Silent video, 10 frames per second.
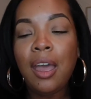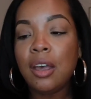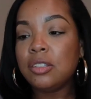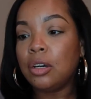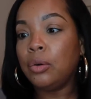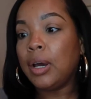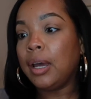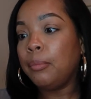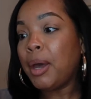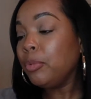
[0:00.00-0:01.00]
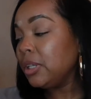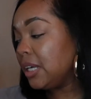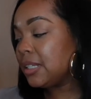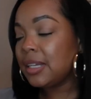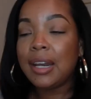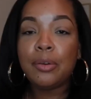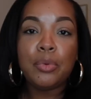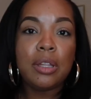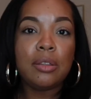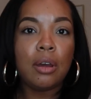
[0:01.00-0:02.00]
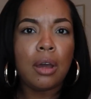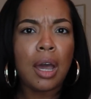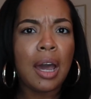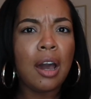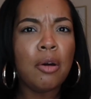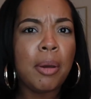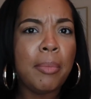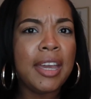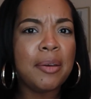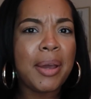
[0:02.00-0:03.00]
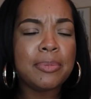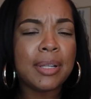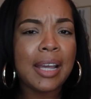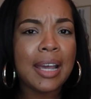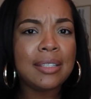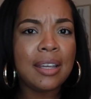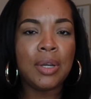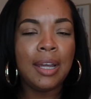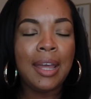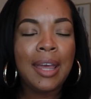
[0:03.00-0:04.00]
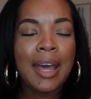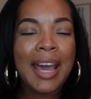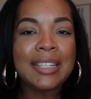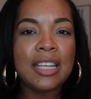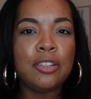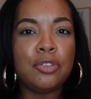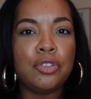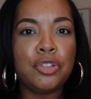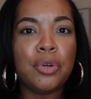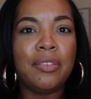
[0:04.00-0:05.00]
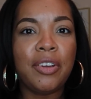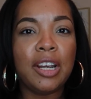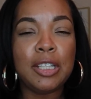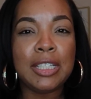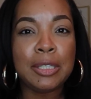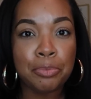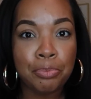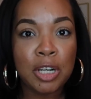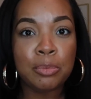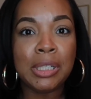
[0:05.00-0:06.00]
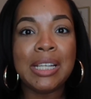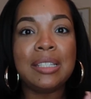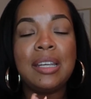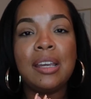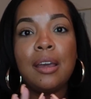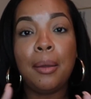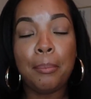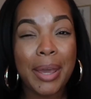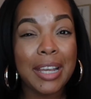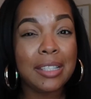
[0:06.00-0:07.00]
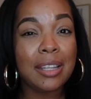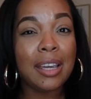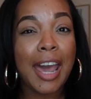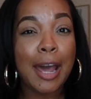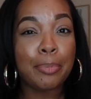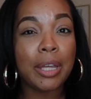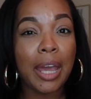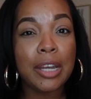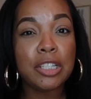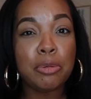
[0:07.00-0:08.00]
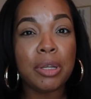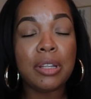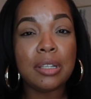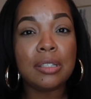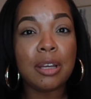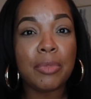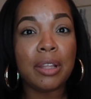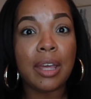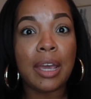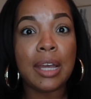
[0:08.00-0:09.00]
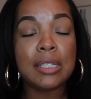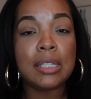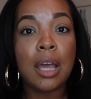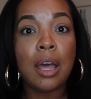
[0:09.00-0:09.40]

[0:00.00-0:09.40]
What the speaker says: So I'm really excited with how my makeup has been lasting. I did do a very minimalistic, basic application, but this is something that